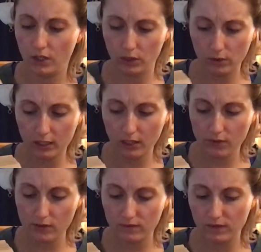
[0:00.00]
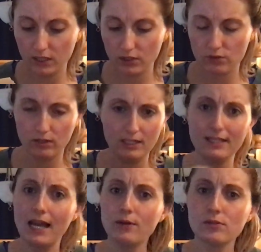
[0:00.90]
You got all those figures written
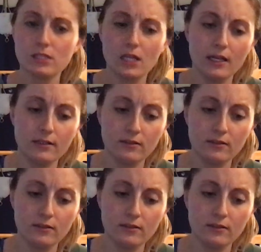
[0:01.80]
down, son?